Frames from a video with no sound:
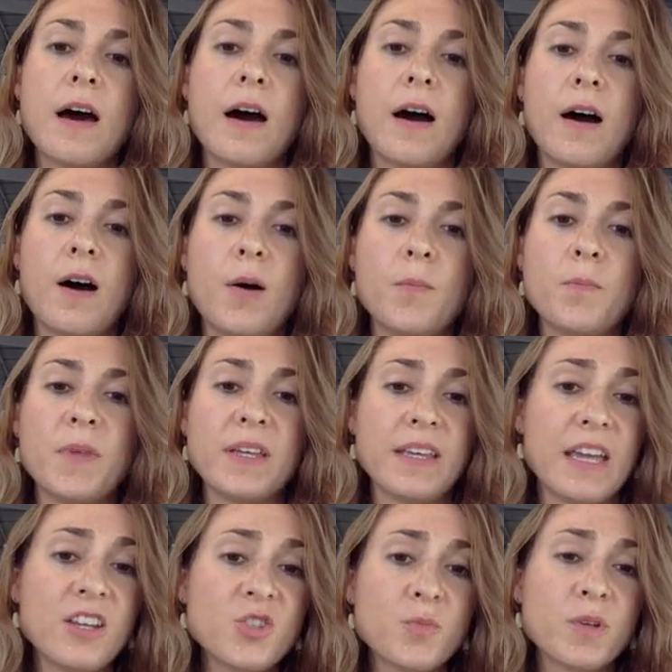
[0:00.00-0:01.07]
Um,
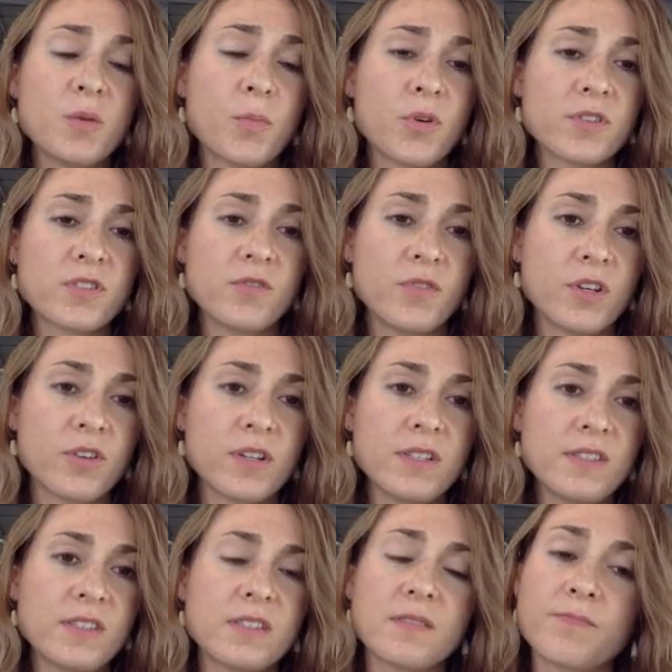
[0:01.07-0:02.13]
engagement and
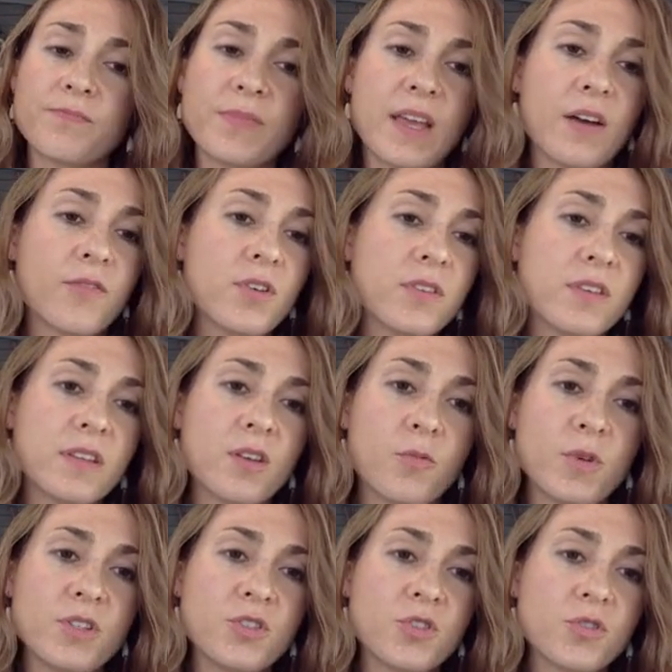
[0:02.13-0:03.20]
perseverance. Everything that
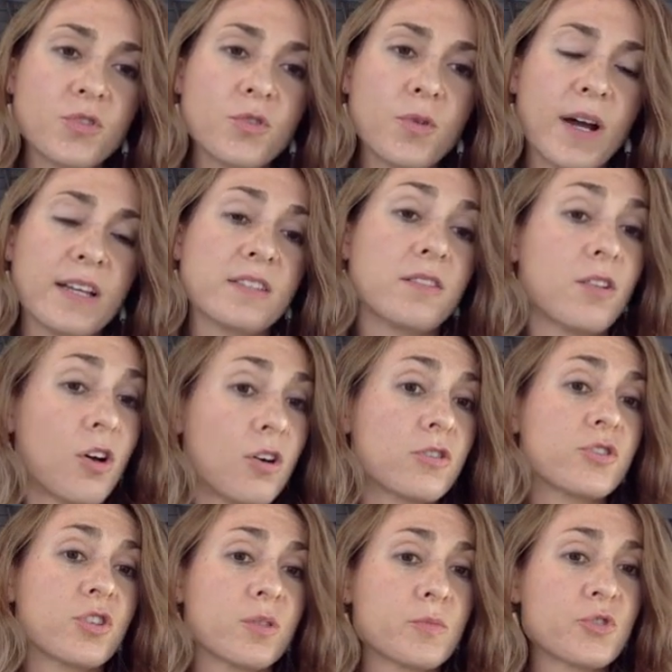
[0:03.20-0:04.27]
we do has a
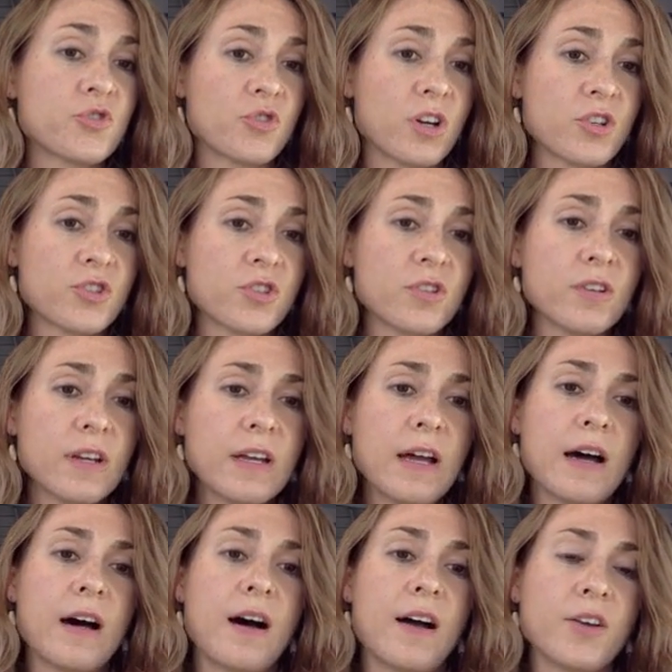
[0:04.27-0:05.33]
long-term structure
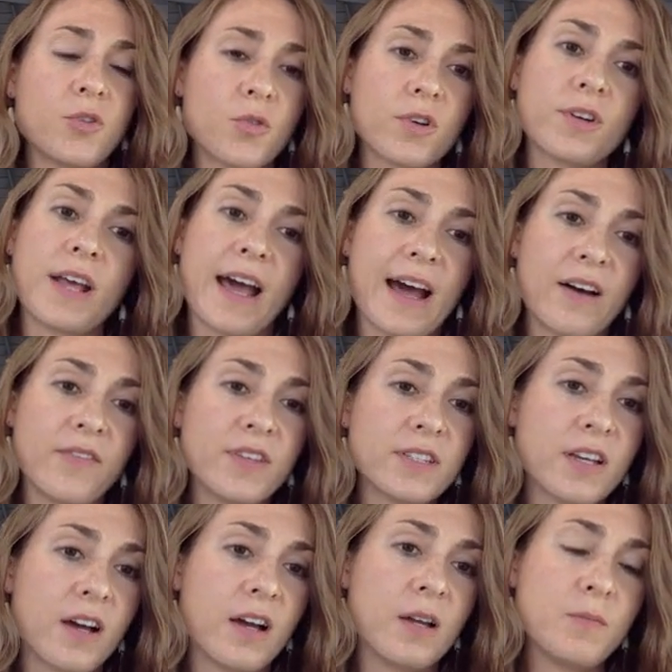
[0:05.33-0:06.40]
uh, in order to have the
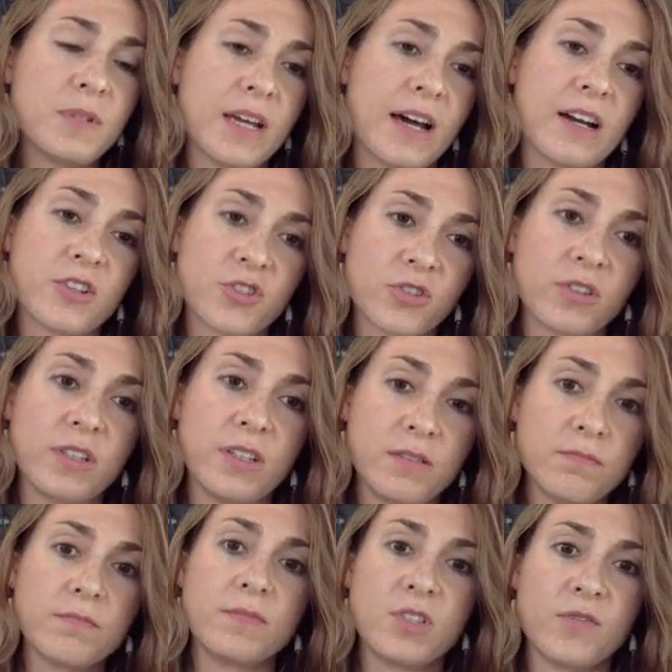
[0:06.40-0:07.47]
time to
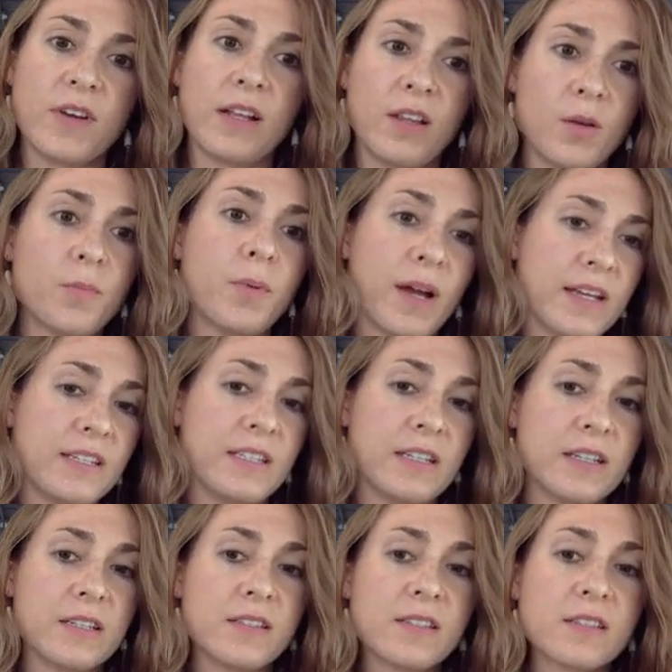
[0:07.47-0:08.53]
actually develop
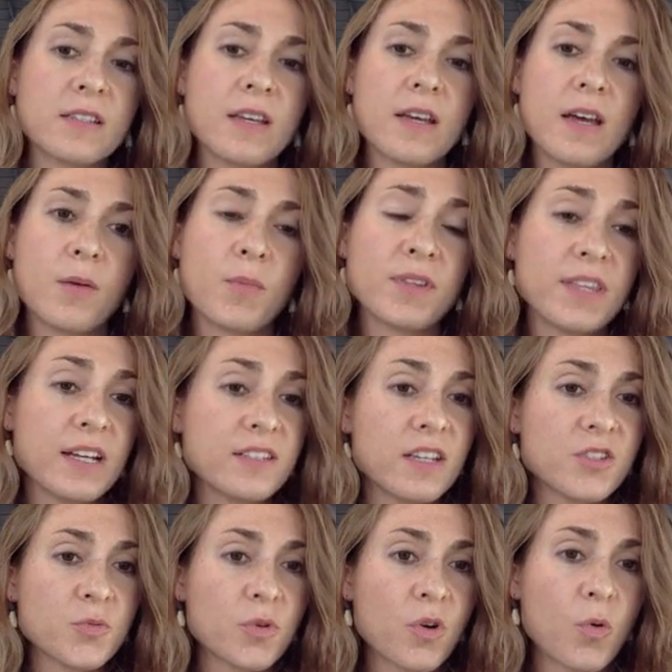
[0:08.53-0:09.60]
ideas but that
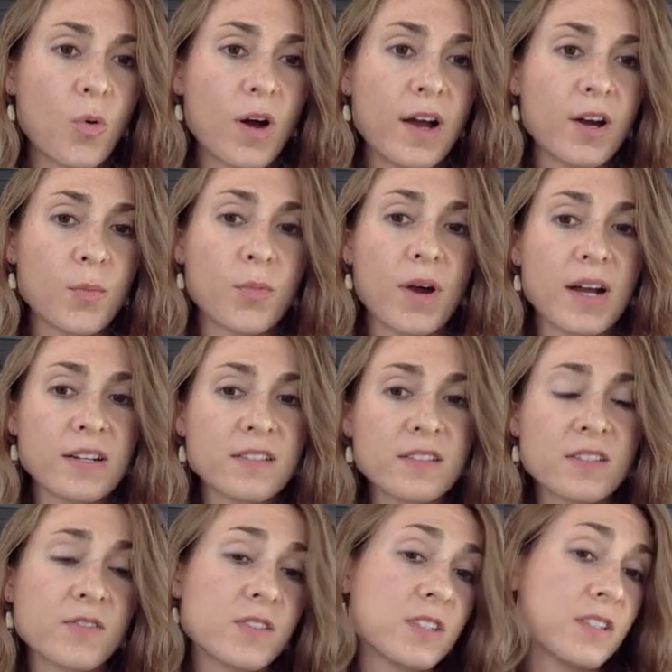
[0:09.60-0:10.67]
does require
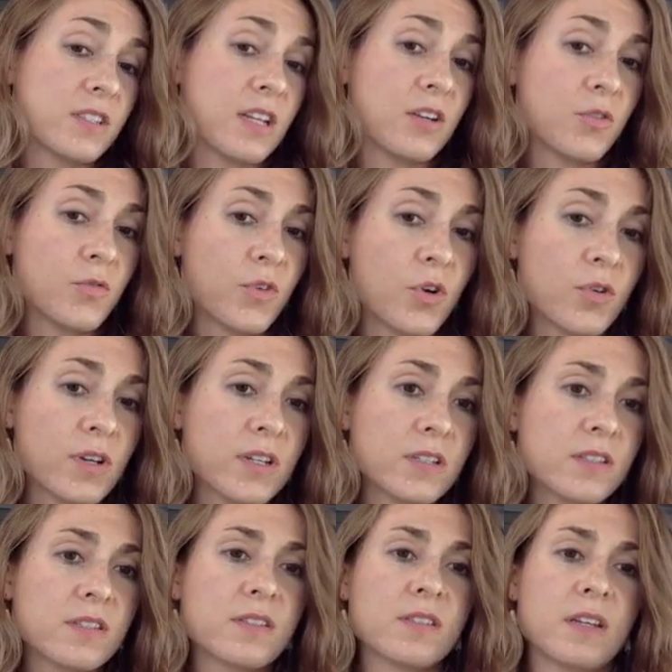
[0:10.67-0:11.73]
practice of sustained
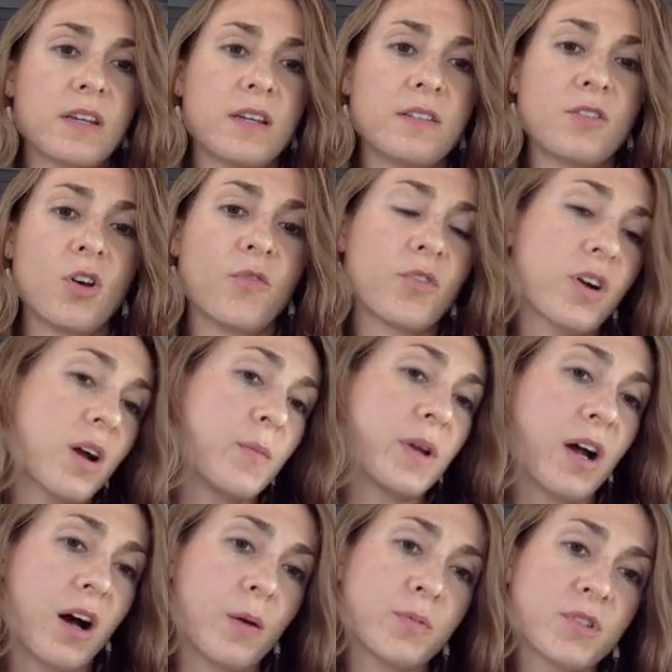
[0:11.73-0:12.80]
focus and
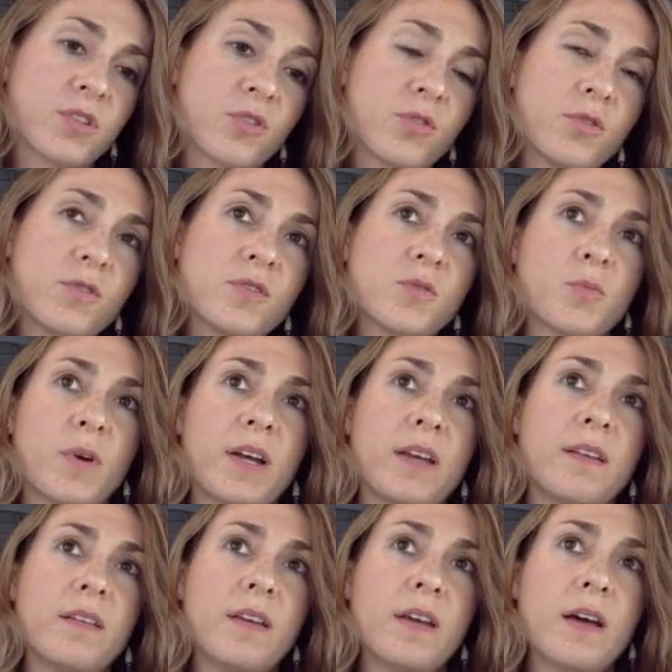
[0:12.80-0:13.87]
overcoming obstacles
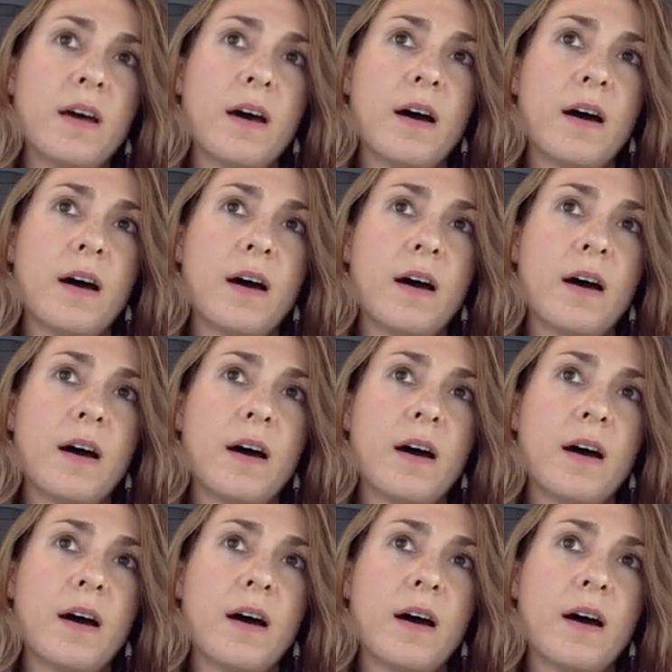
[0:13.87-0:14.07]
when